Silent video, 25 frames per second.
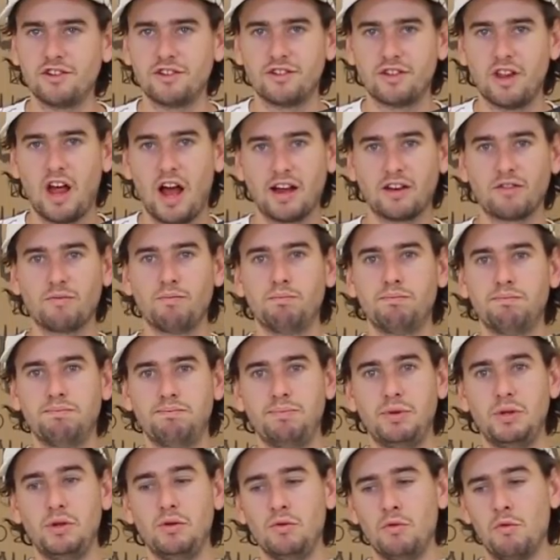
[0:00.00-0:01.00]
just like
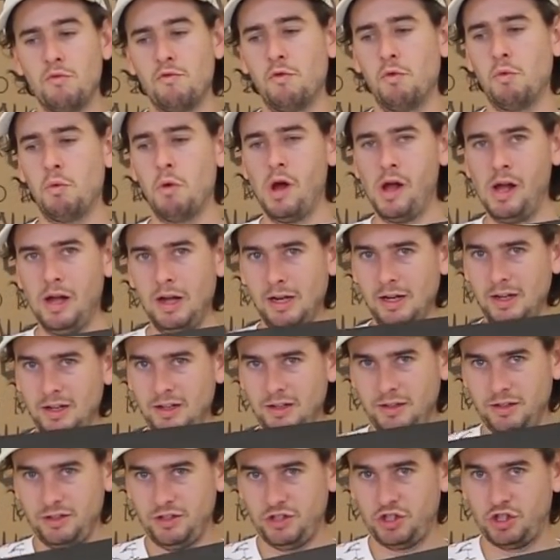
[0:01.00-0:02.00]
beautiful
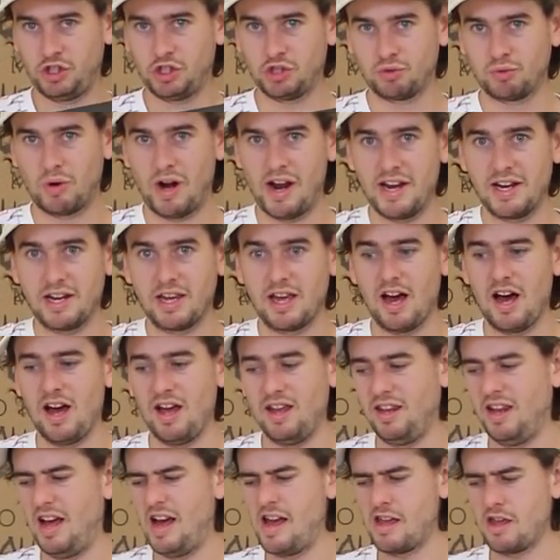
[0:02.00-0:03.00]
straight
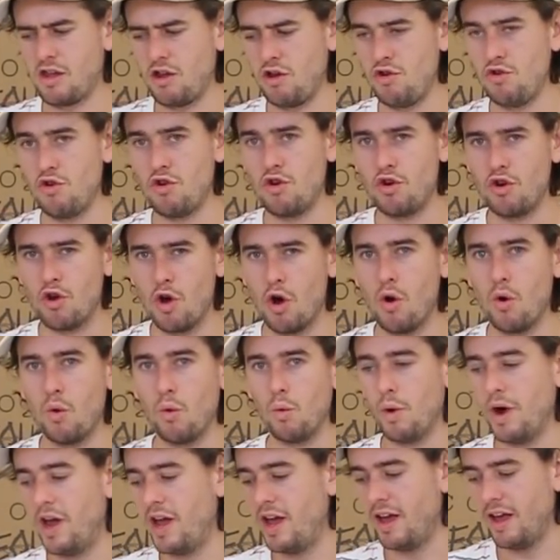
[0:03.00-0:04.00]
cut, like you know
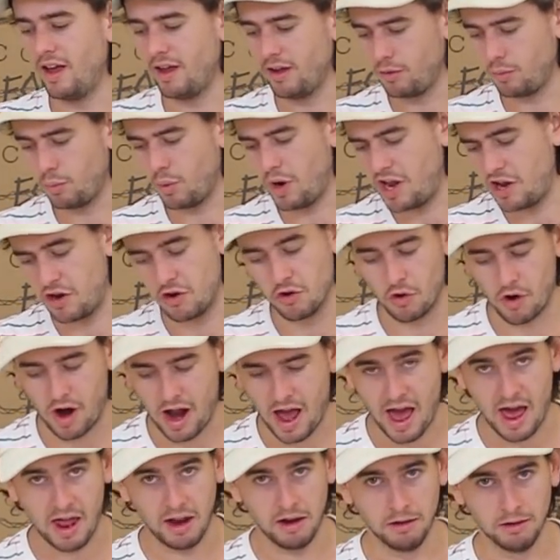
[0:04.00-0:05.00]
where you're
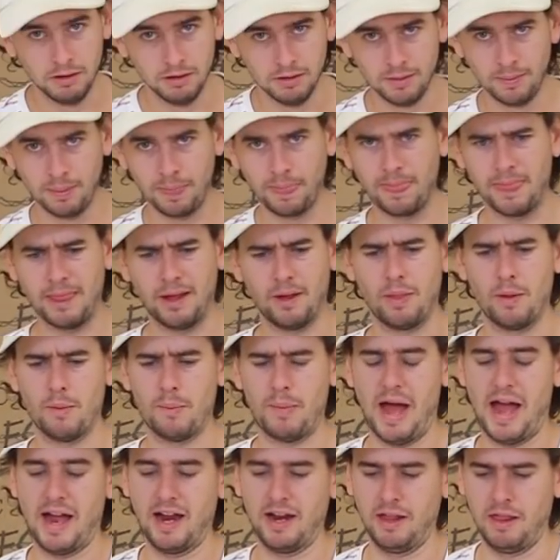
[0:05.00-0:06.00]
at on the
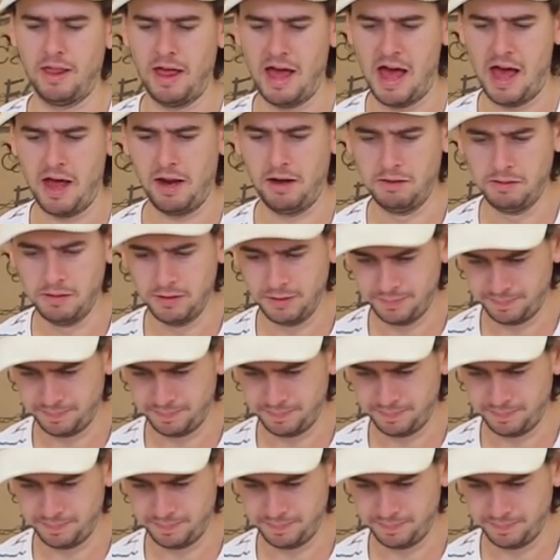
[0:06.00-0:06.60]
back of that.